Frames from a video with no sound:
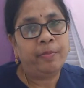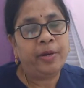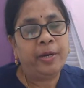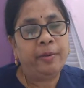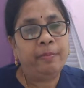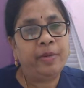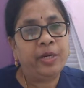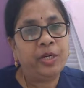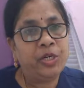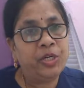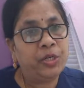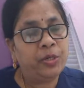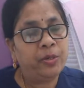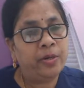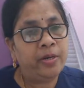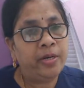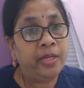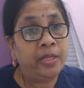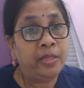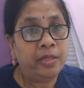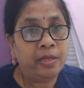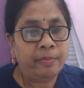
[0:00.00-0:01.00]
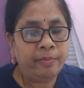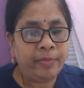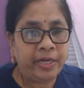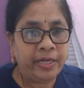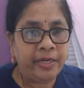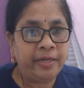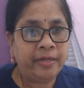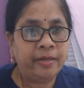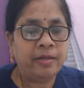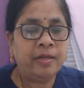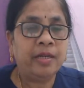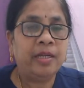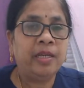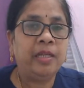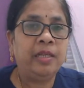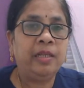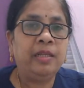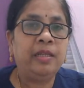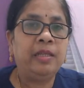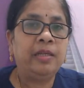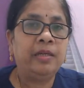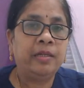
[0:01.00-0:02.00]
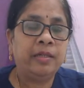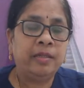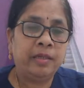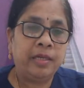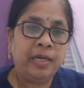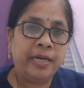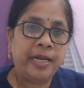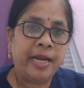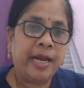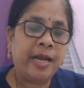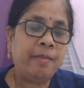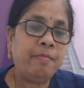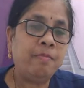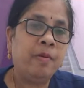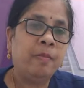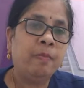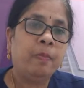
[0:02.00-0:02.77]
and matured in the media, in the lab,